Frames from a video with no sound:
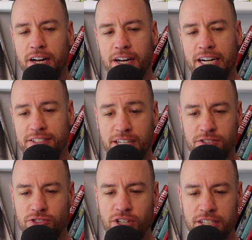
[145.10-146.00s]
and it
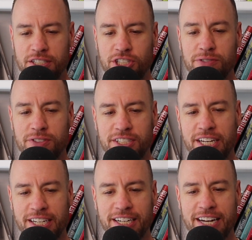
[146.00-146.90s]
sounds strange even
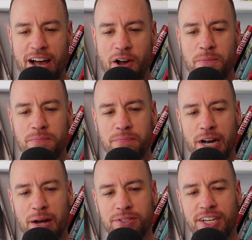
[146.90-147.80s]
saying it now,
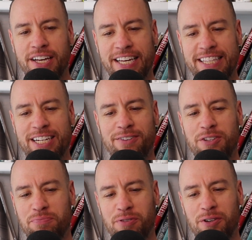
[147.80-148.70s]
but I was in the
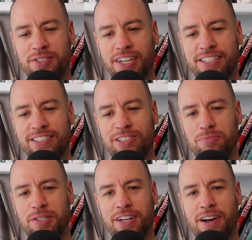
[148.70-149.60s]
interview process to
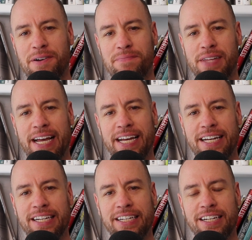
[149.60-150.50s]
become
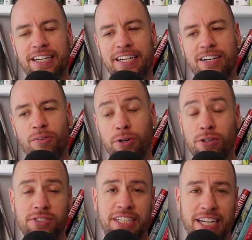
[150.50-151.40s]
a real
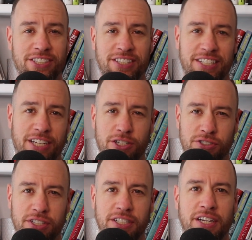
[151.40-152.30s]
estate agent,
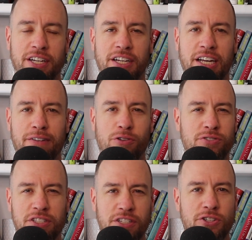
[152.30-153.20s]
essentially. And for those
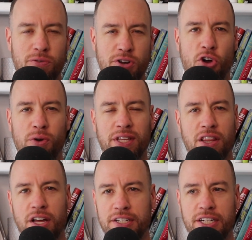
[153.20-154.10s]
of you that don't know, in
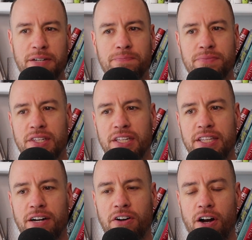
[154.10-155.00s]
London,
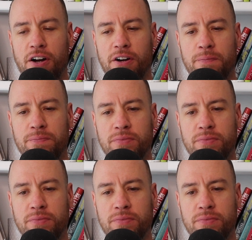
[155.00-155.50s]
there are